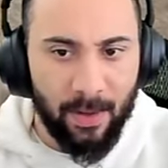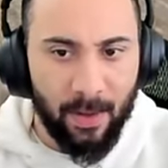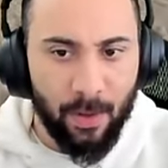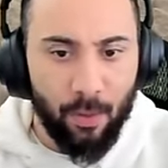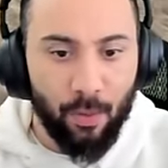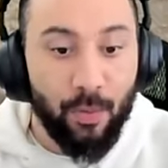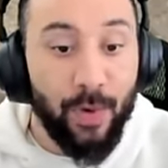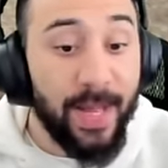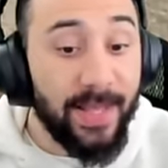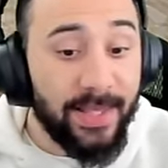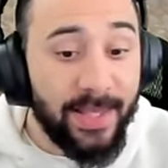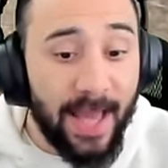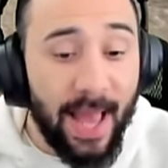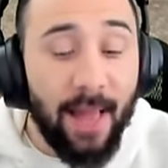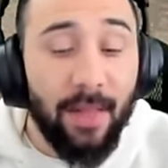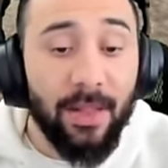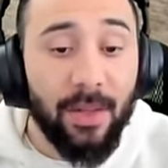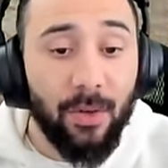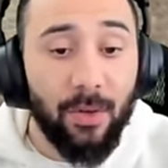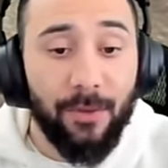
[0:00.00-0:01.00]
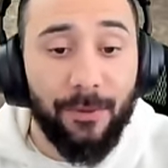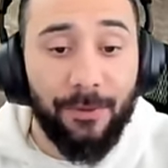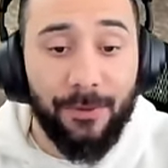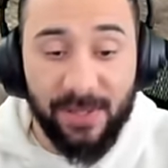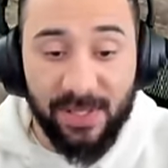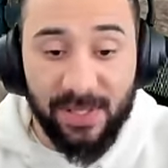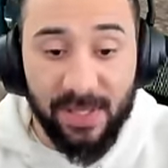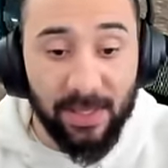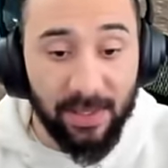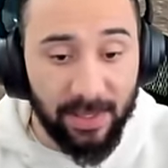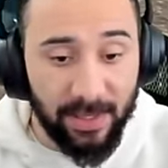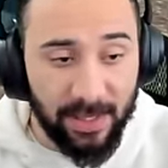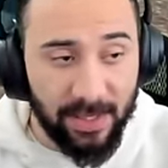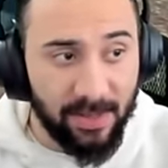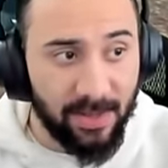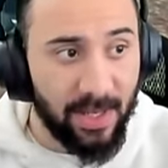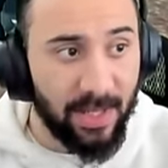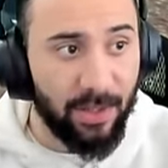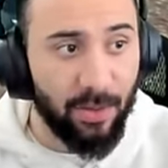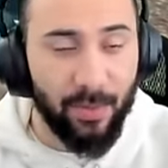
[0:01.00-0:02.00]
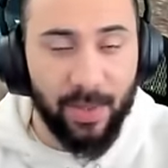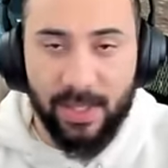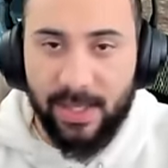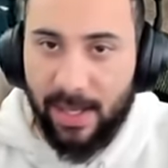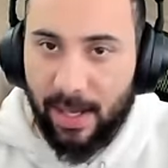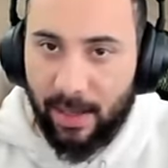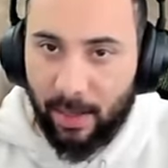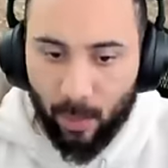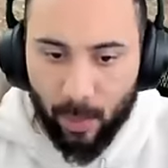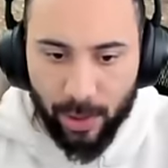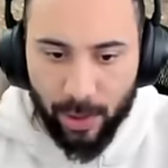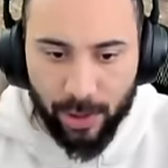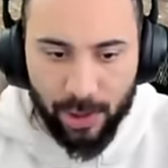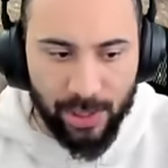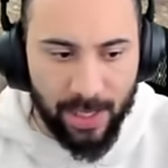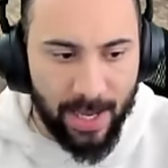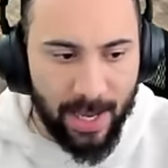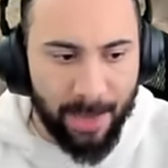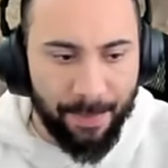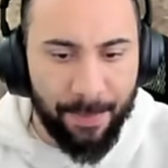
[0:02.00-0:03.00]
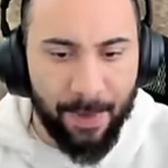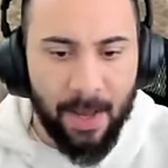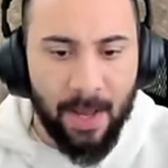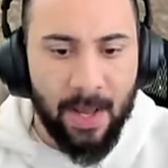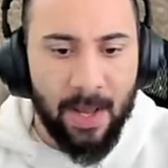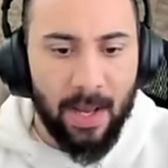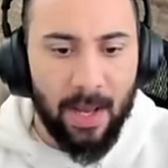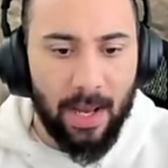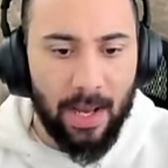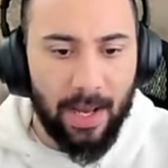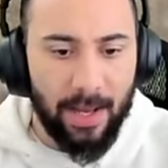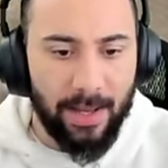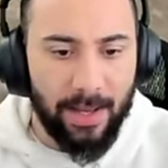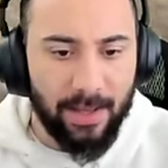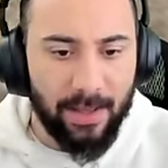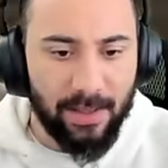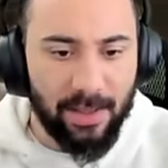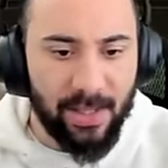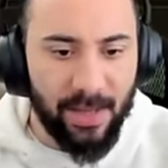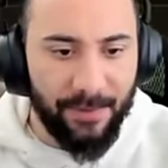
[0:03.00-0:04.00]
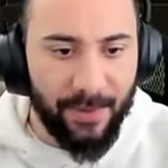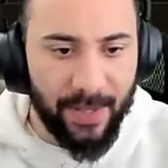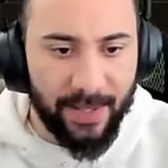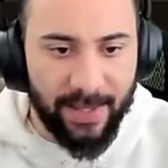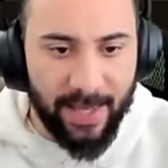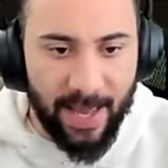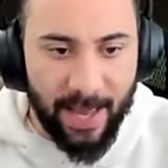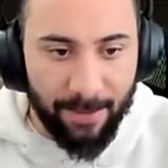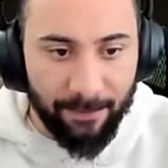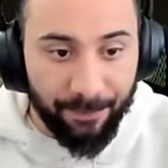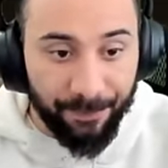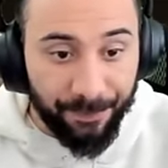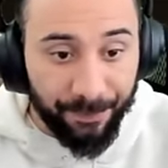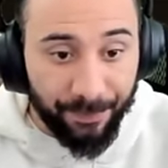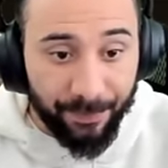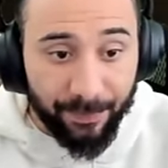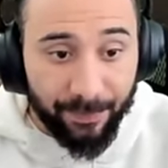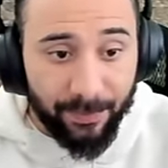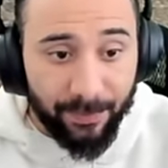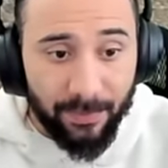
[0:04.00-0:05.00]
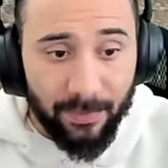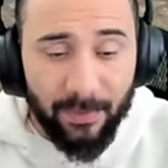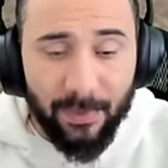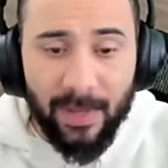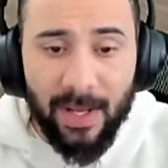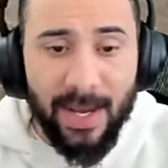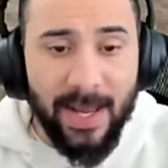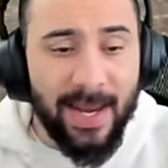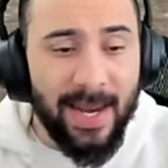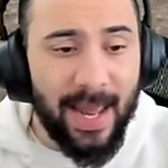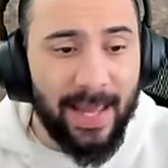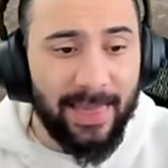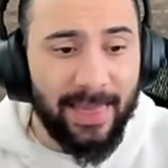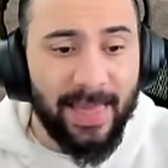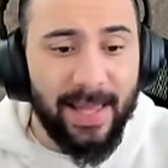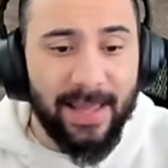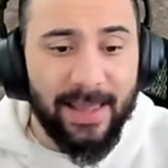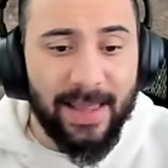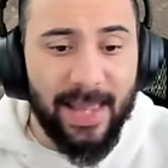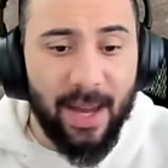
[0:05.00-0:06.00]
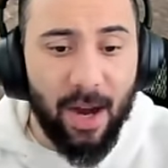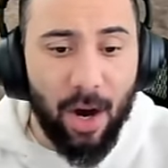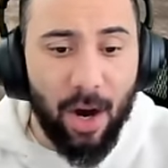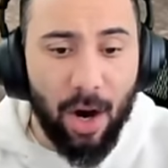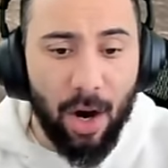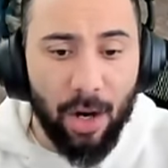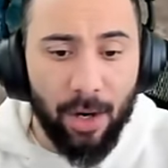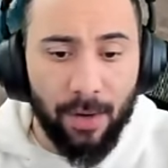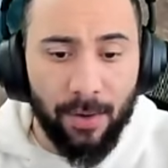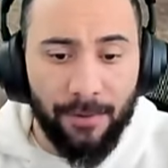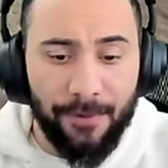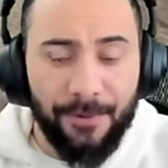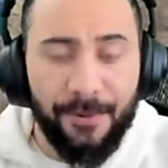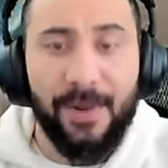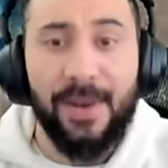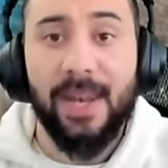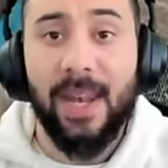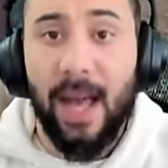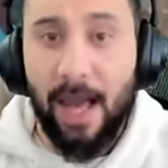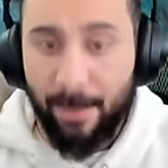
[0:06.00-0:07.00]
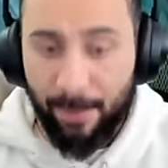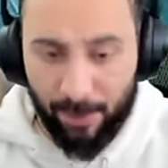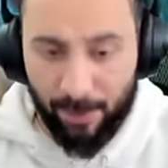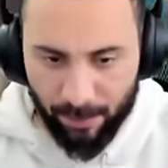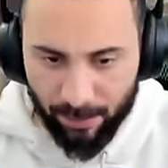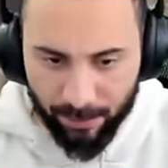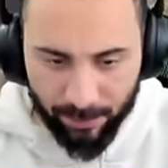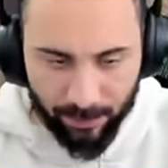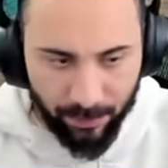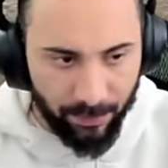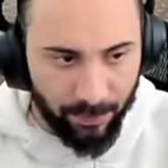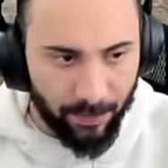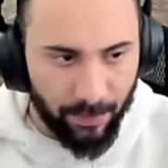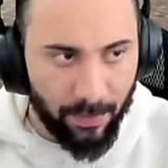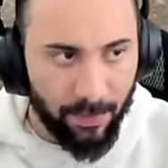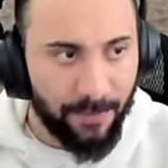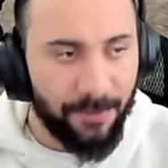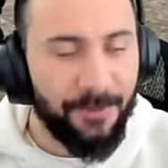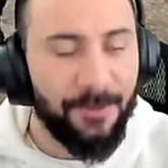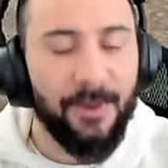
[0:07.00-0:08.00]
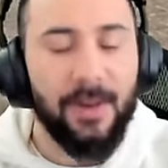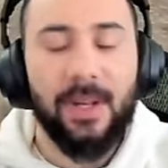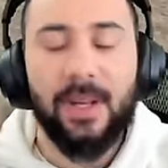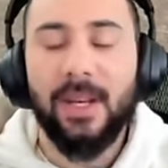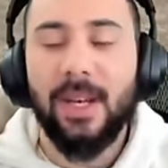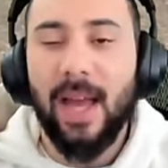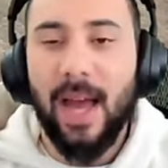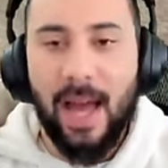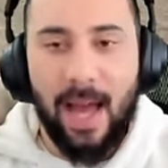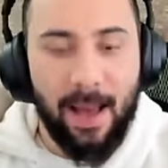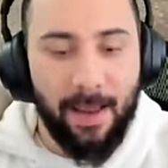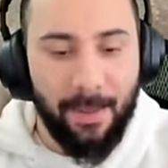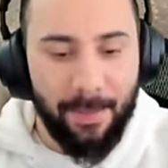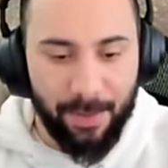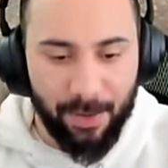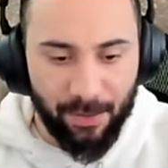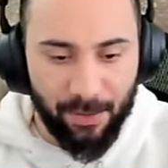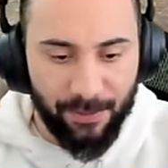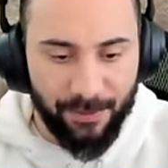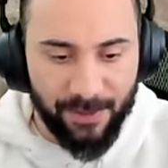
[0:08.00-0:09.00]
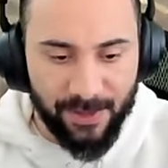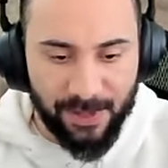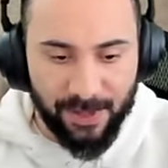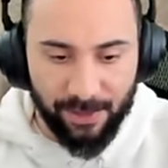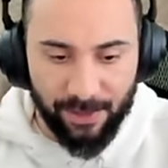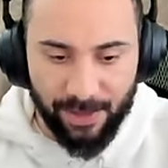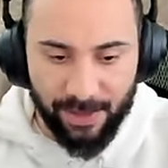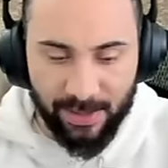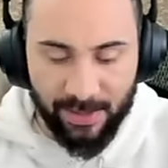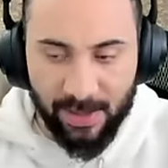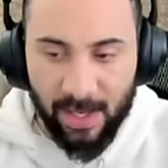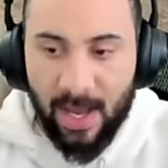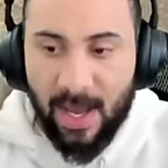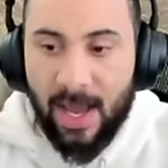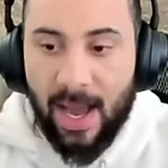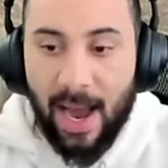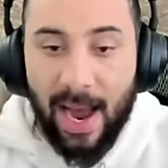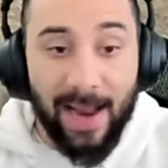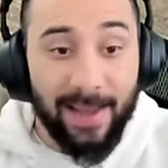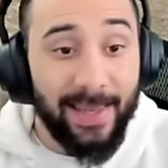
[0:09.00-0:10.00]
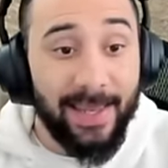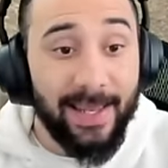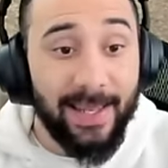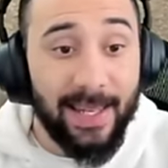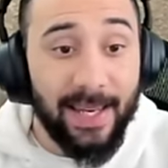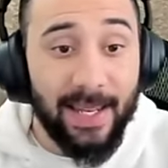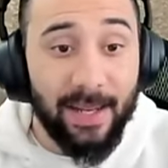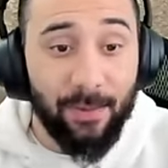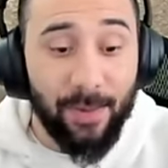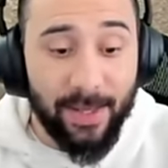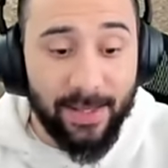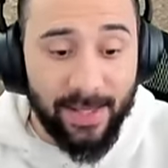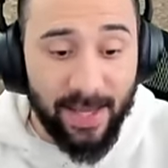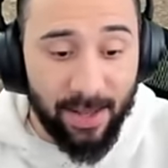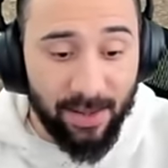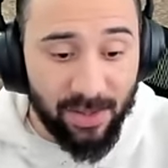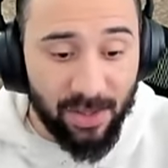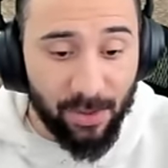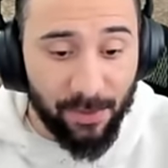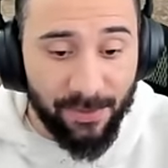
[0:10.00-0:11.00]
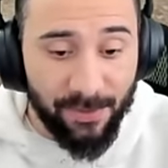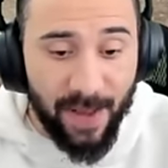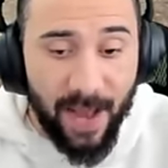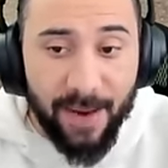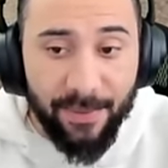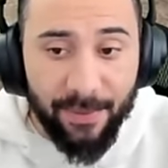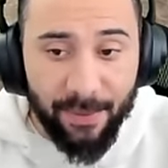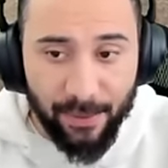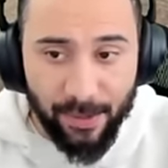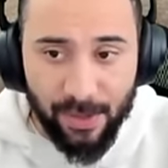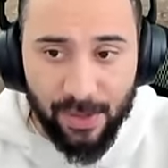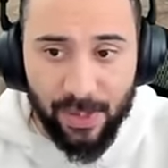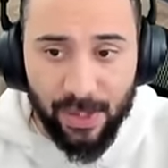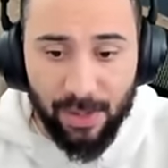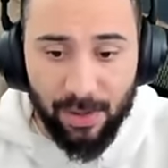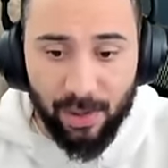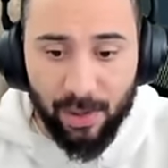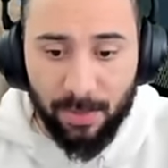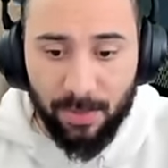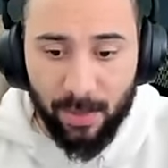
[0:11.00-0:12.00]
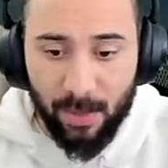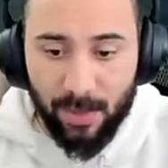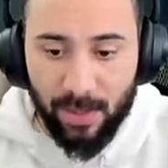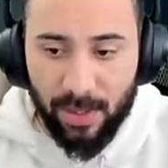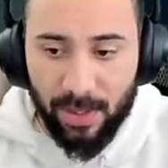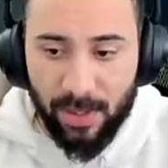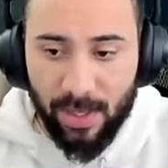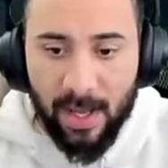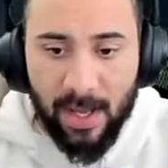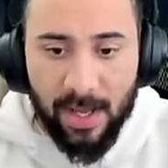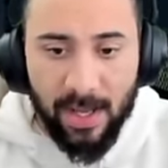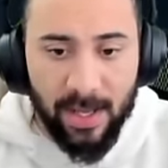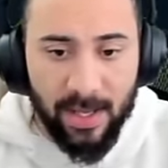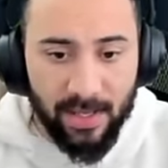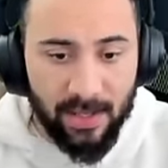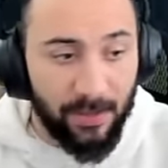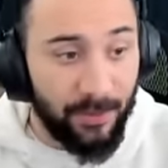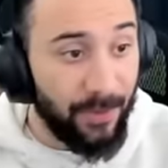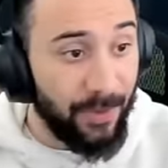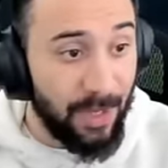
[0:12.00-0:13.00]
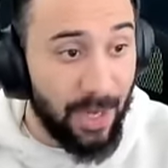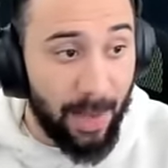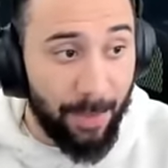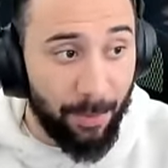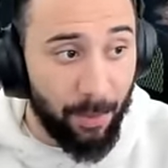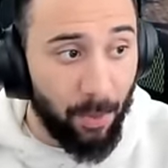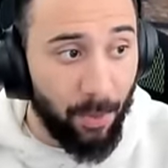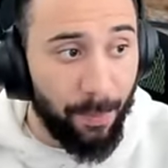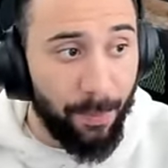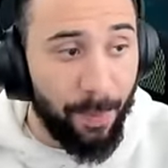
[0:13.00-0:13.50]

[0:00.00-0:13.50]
Red Talon facilities, like the Red Talon workshop uh, and stuff like that and I think they are phenomenal. Phenomenal facilities. I think getting Red Talon survivors in your community is phenomenal.